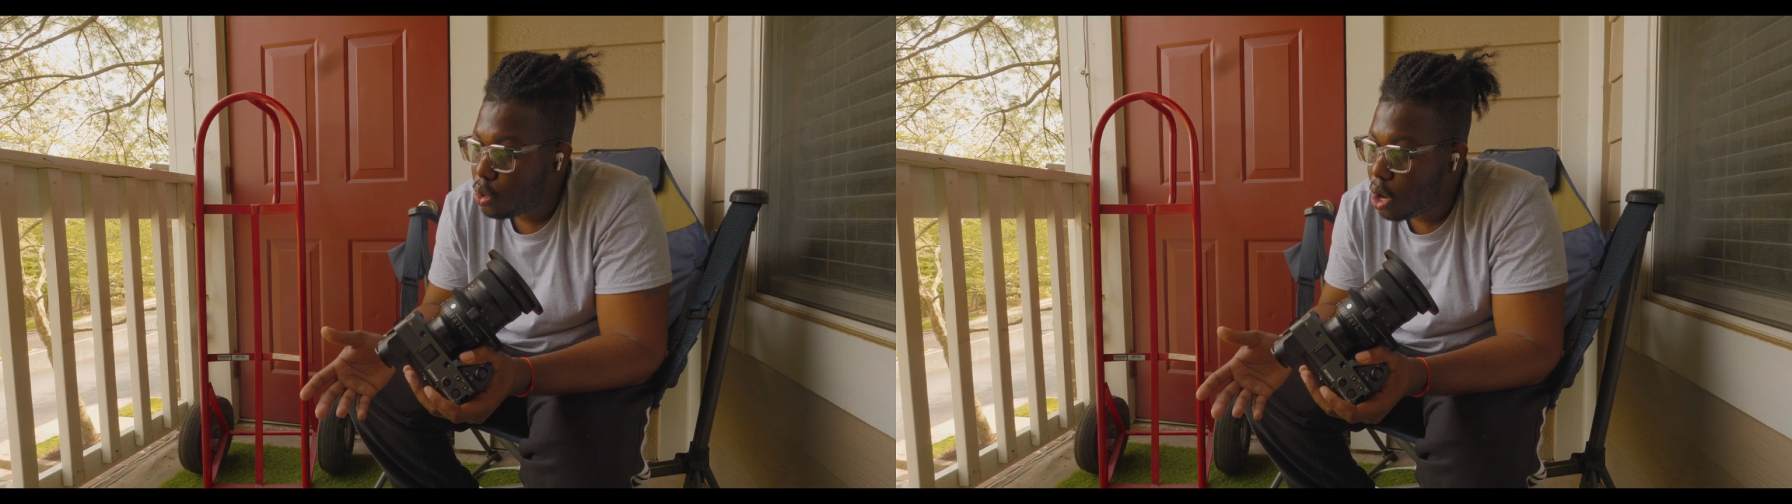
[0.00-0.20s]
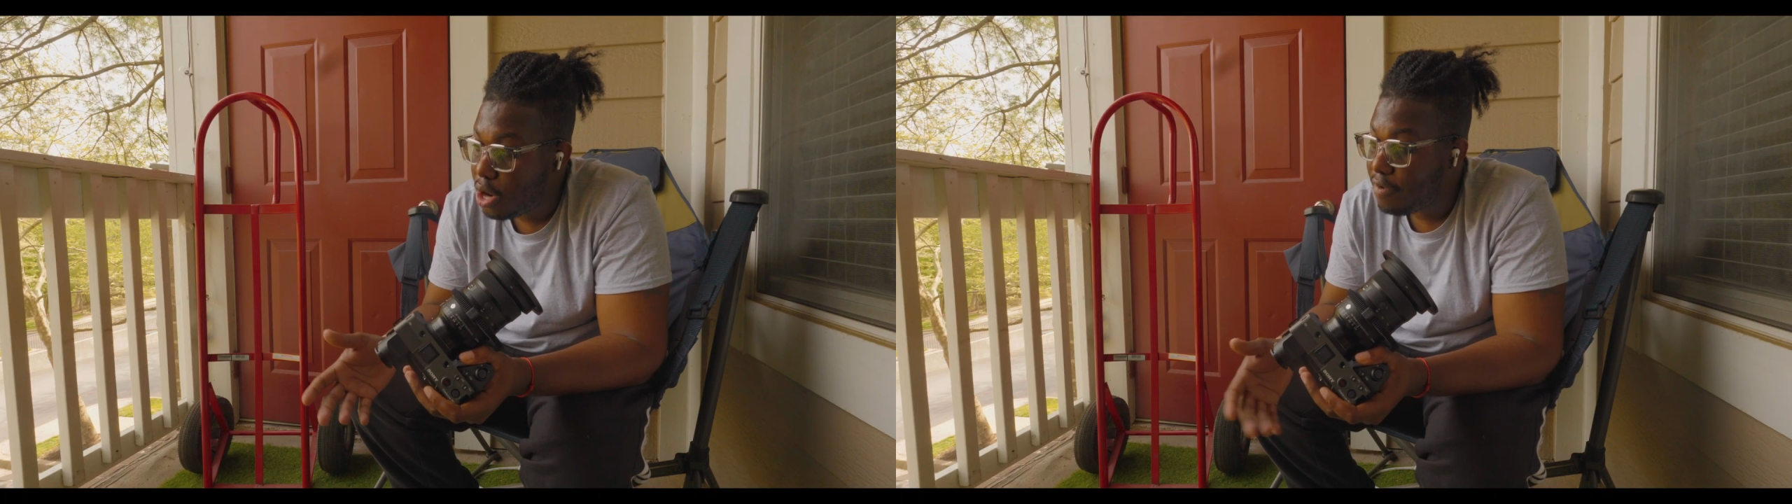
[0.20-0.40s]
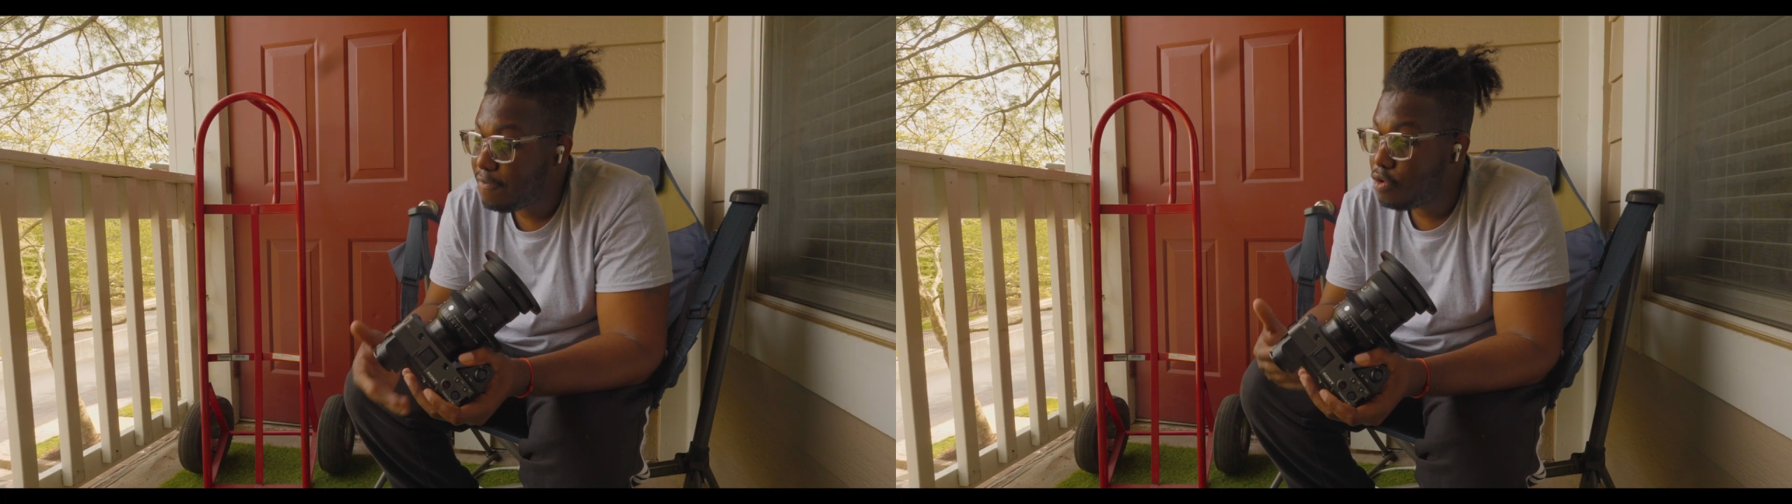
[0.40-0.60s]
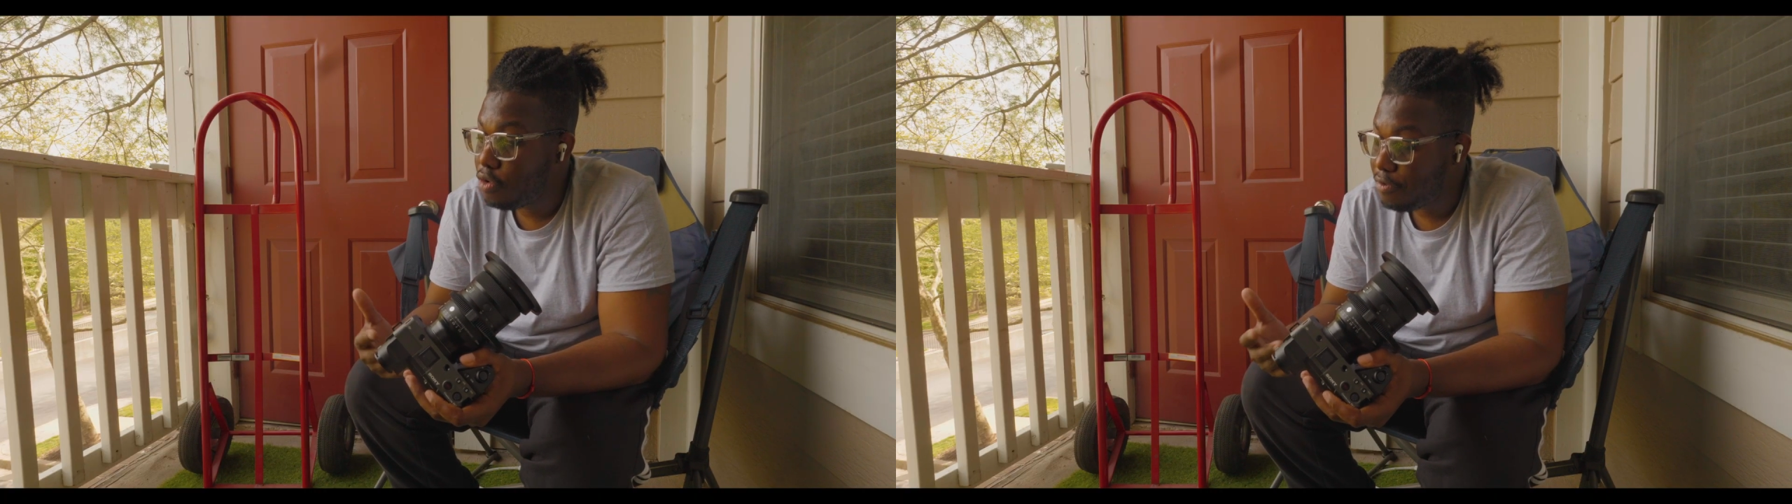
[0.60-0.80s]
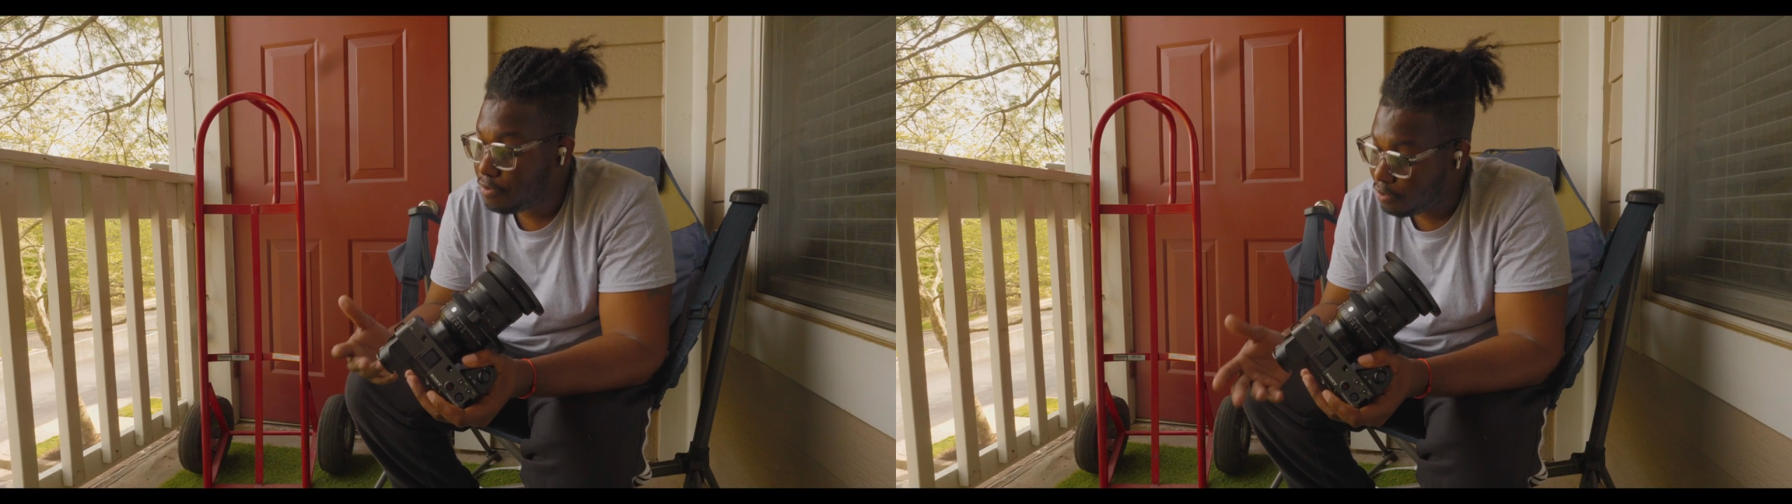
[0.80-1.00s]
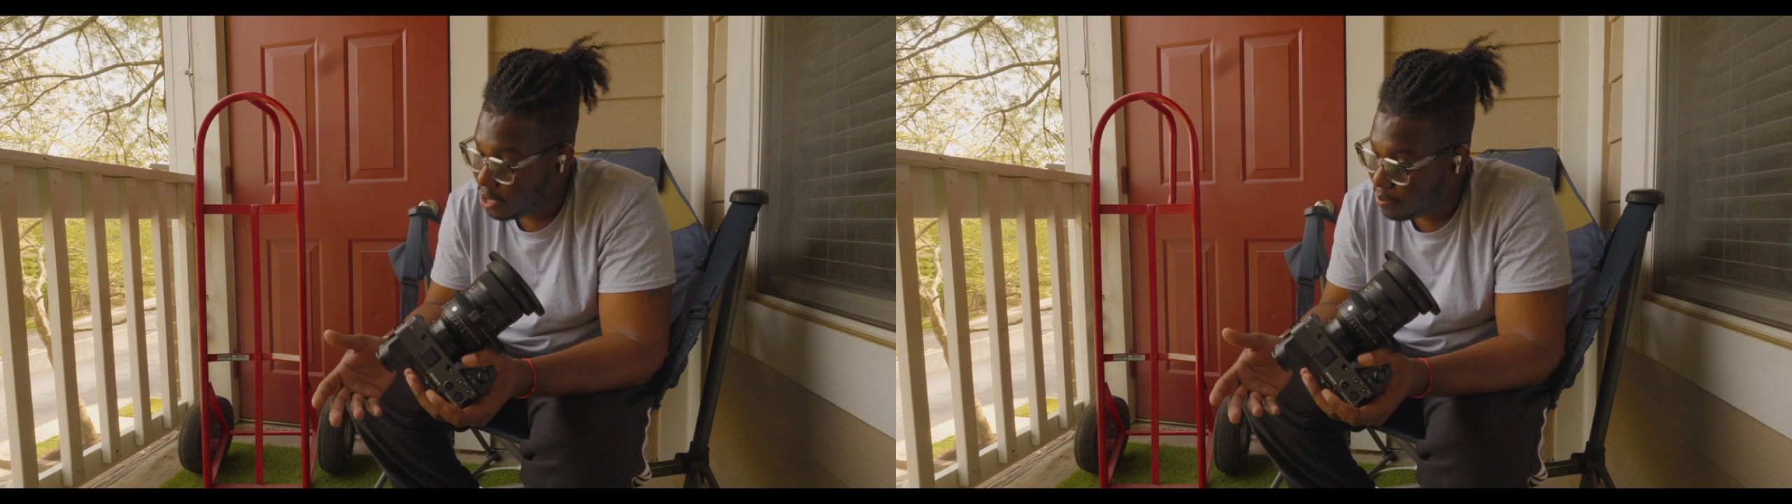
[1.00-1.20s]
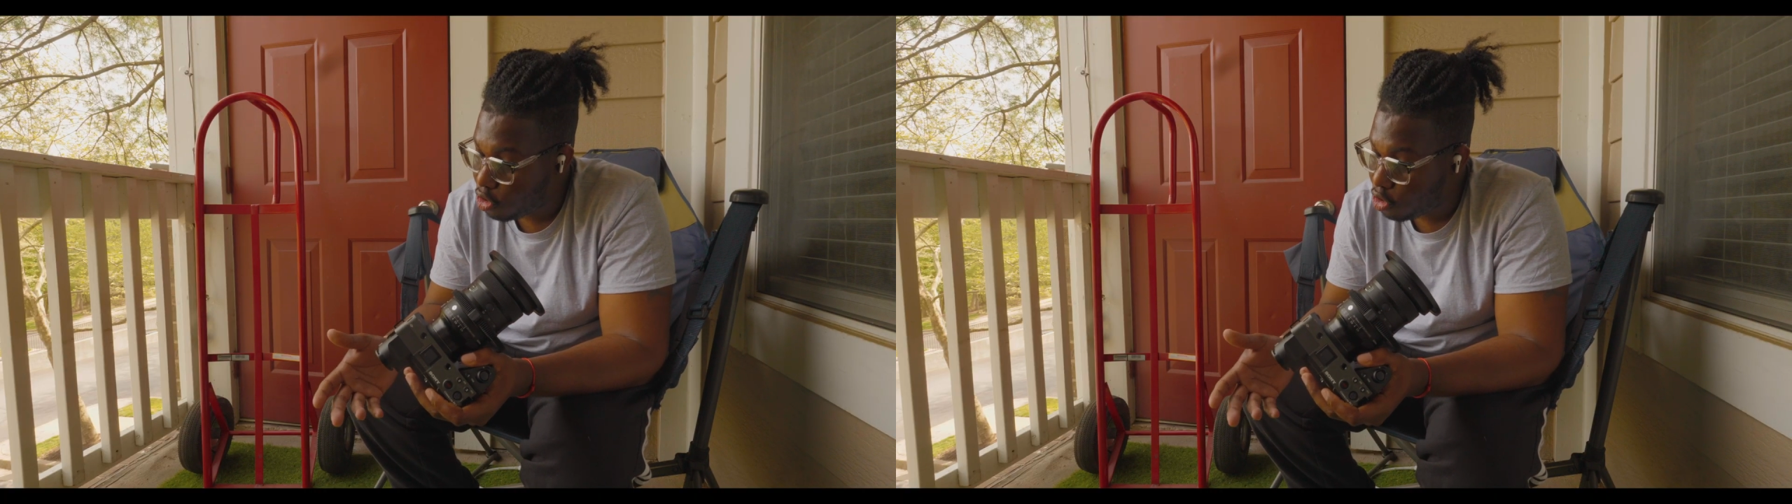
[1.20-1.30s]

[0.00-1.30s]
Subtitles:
on the full frame